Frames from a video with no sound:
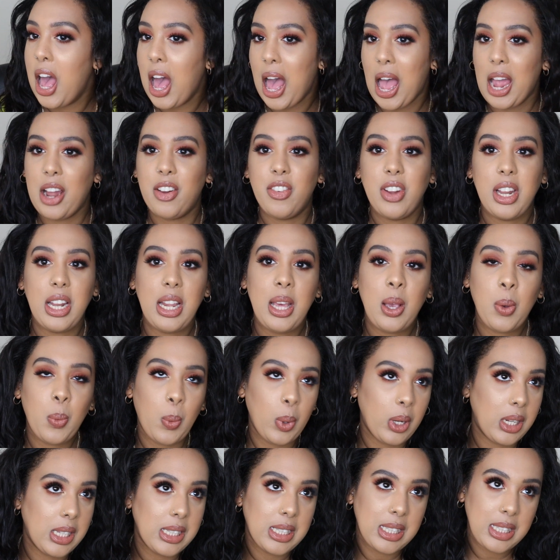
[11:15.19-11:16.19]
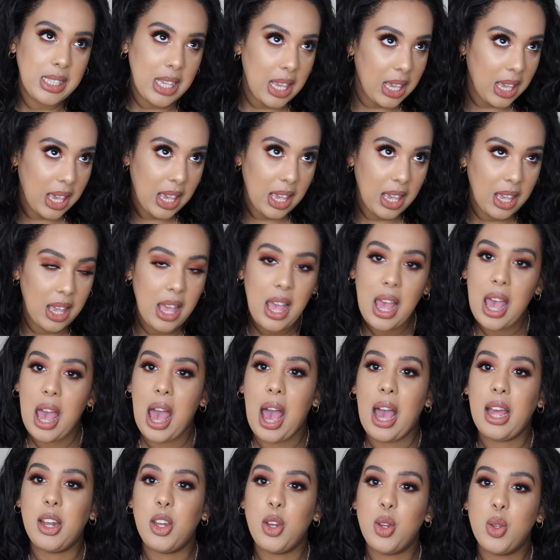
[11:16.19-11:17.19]
I really want to see it,
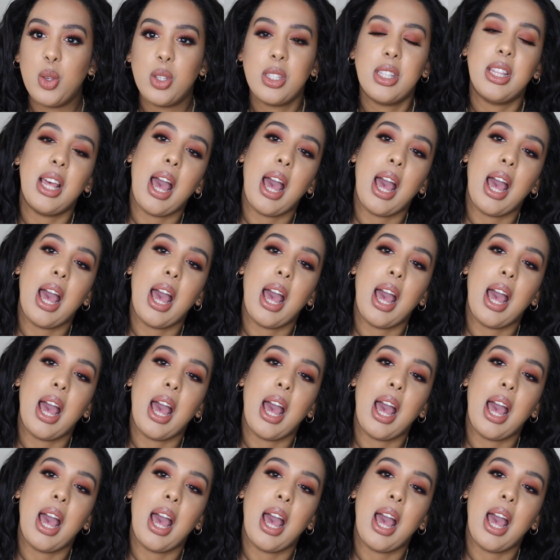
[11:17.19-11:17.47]
and use